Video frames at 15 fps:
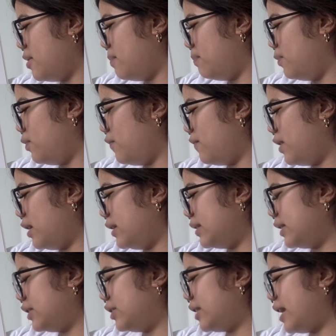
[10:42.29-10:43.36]
Movers
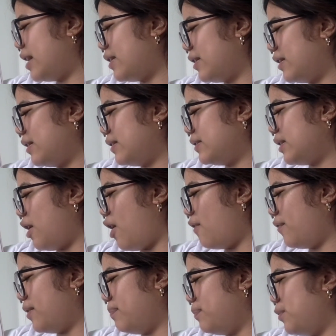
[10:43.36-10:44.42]
and shakers
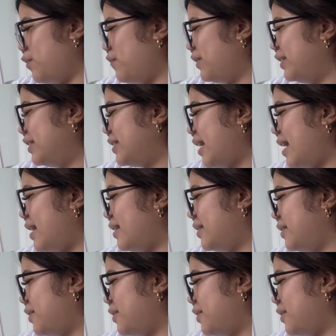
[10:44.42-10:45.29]
often move and shake.